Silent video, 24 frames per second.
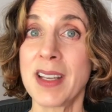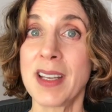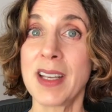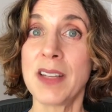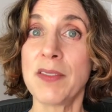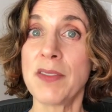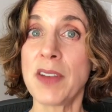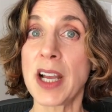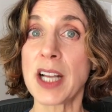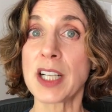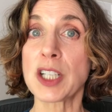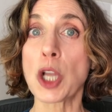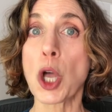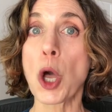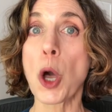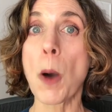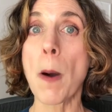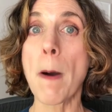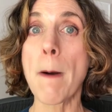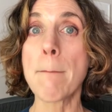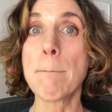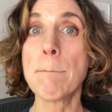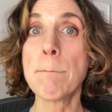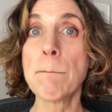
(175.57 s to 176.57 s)
In fact,
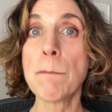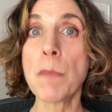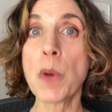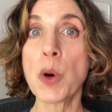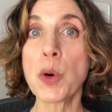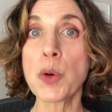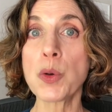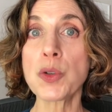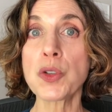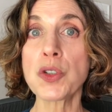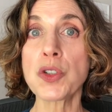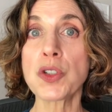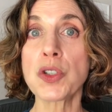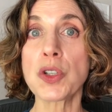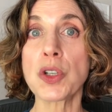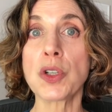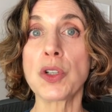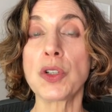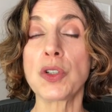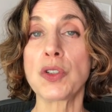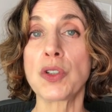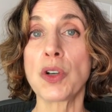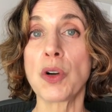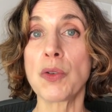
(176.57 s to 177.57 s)
most
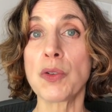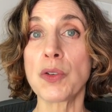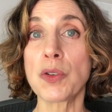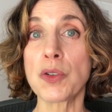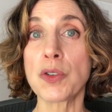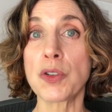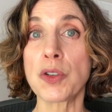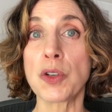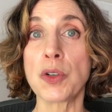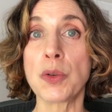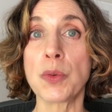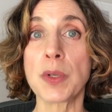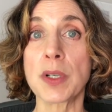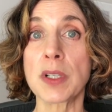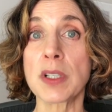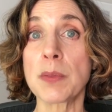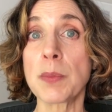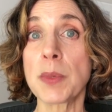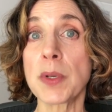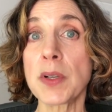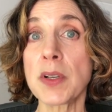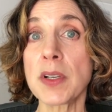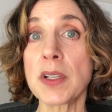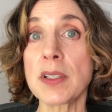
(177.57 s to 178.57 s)
donors who
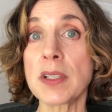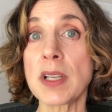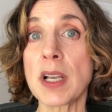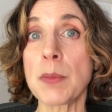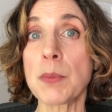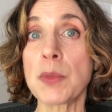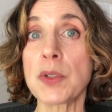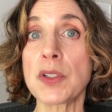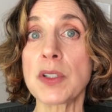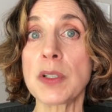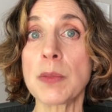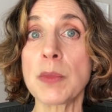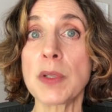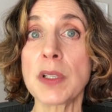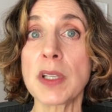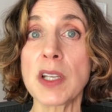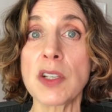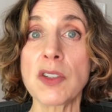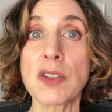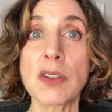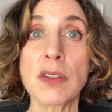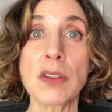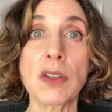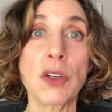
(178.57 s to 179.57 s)
experience
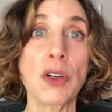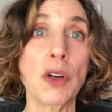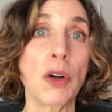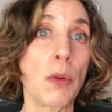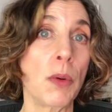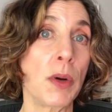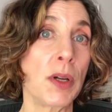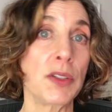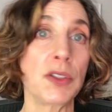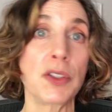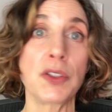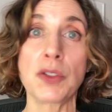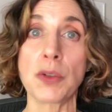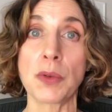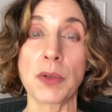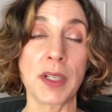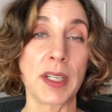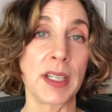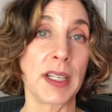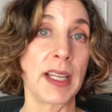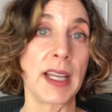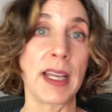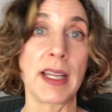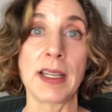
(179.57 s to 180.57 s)
hyperstimulation go on to
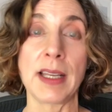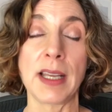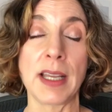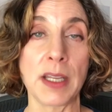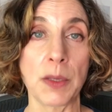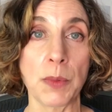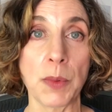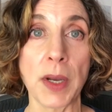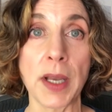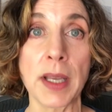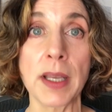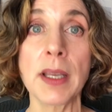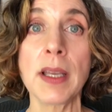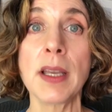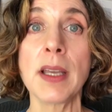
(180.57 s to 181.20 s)
donate again anyway.